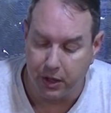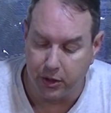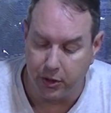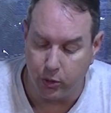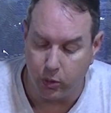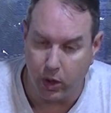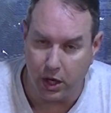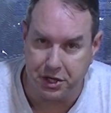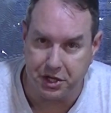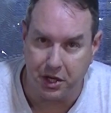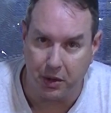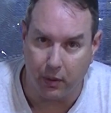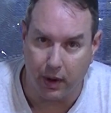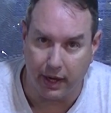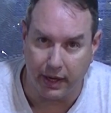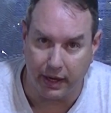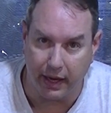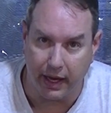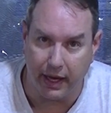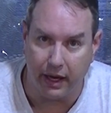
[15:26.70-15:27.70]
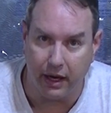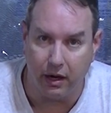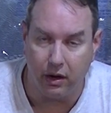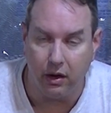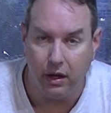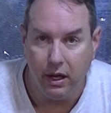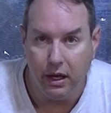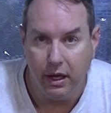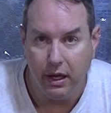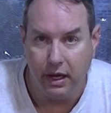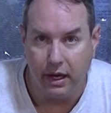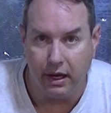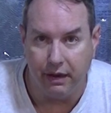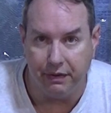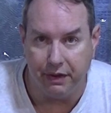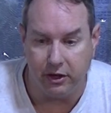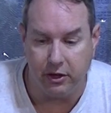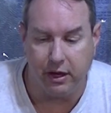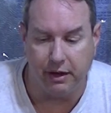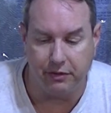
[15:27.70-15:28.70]
you rush it right now
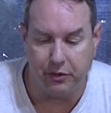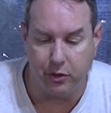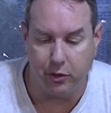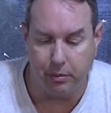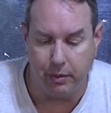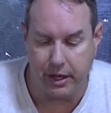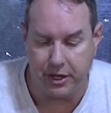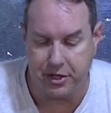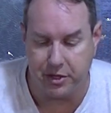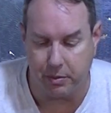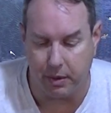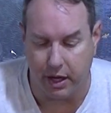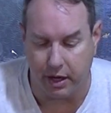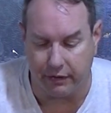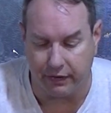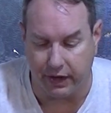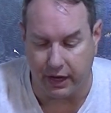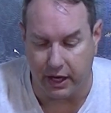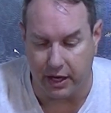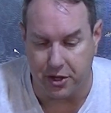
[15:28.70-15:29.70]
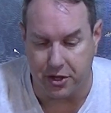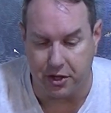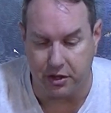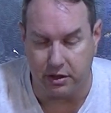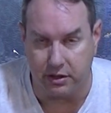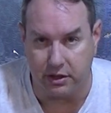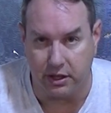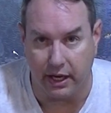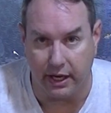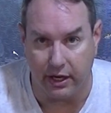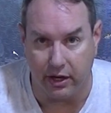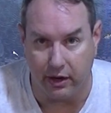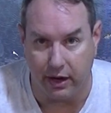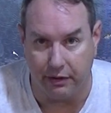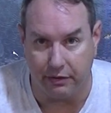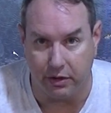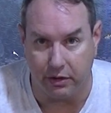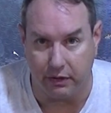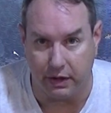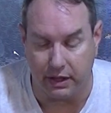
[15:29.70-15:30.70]
and then you have to do major modifications later
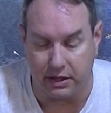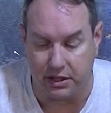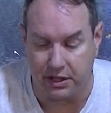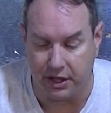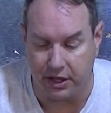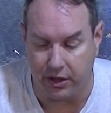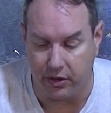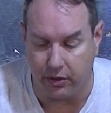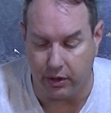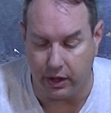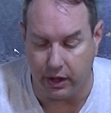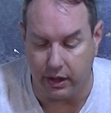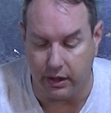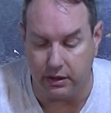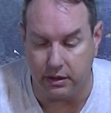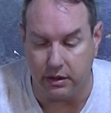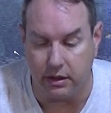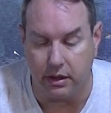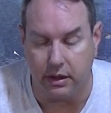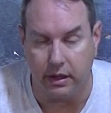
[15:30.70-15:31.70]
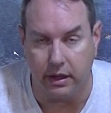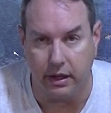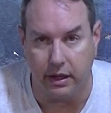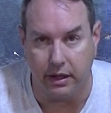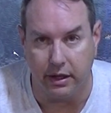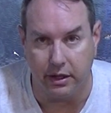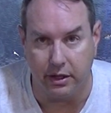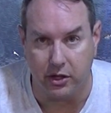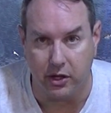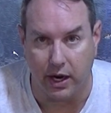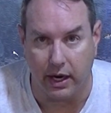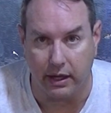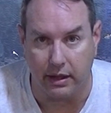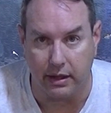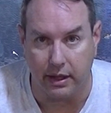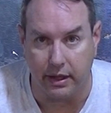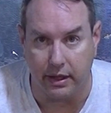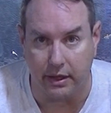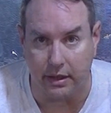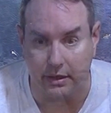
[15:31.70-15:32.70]
after you've got scenery and
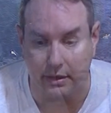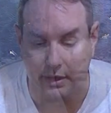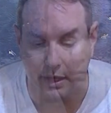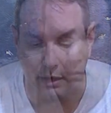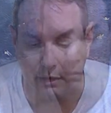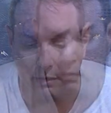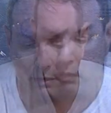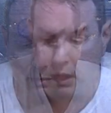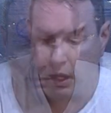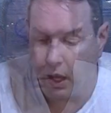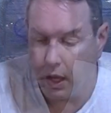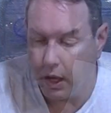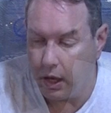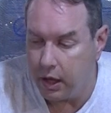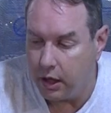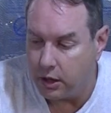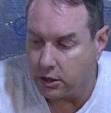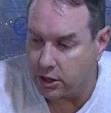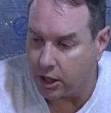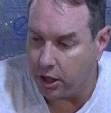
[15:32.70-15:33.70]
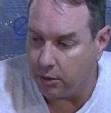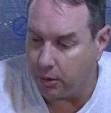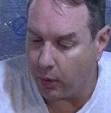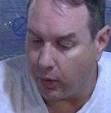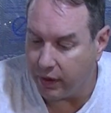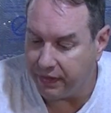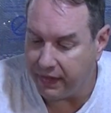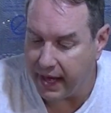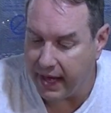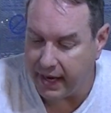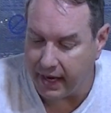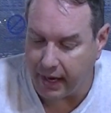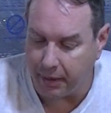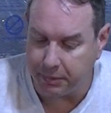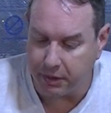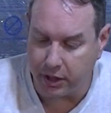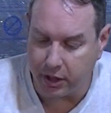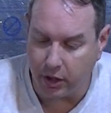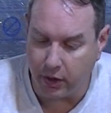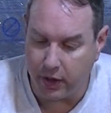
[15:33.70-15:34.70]
track laid and stuff. So, but with that,
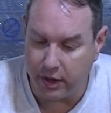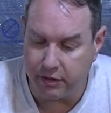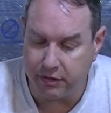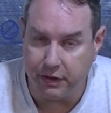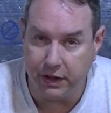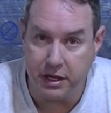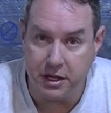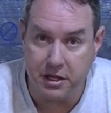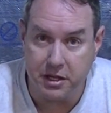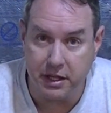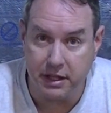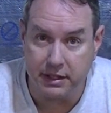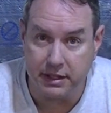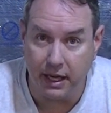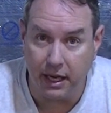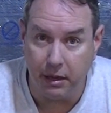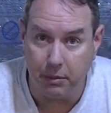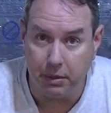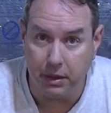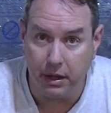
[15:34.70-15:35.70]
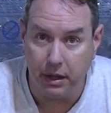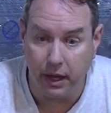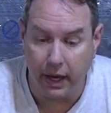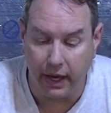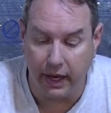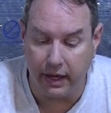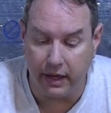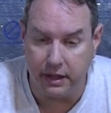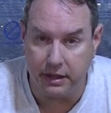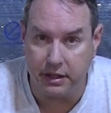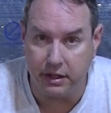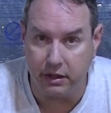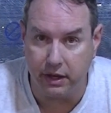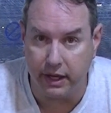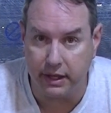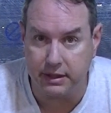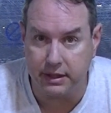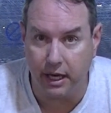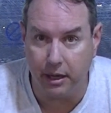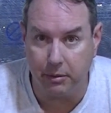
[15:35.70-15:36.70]
I'm going to go ahead and finish this up. And until
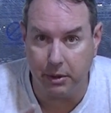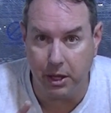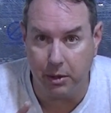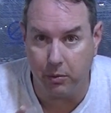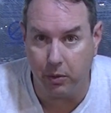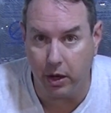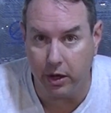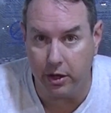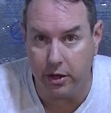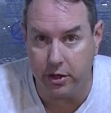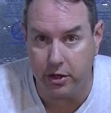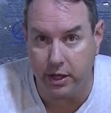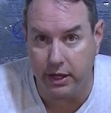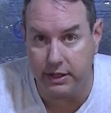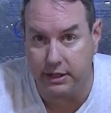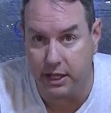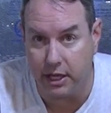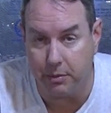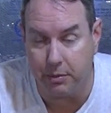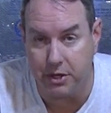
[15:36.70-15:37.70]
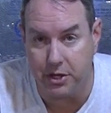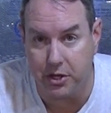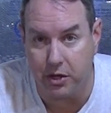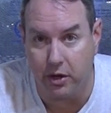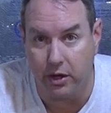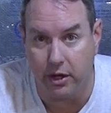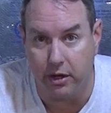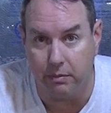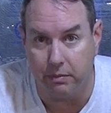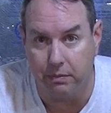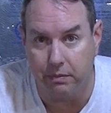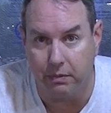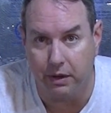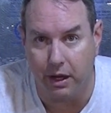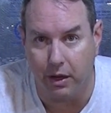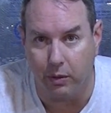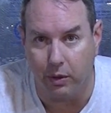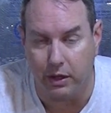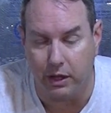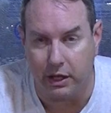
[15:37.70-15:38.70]
next time, keep running your trains, keep enjoying them,
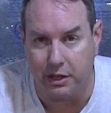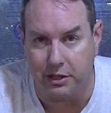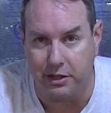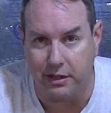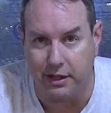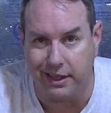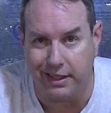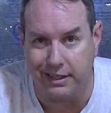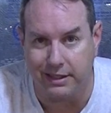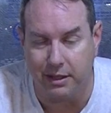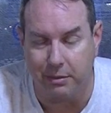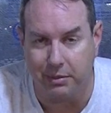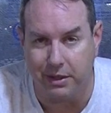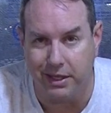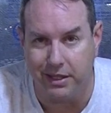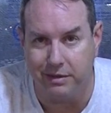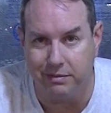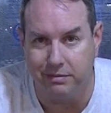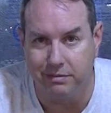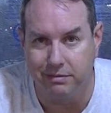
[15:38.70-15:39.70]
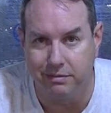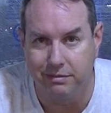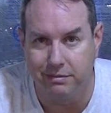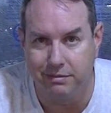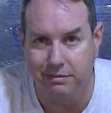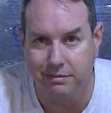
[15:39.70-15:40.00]
and we'll catch you at the next update.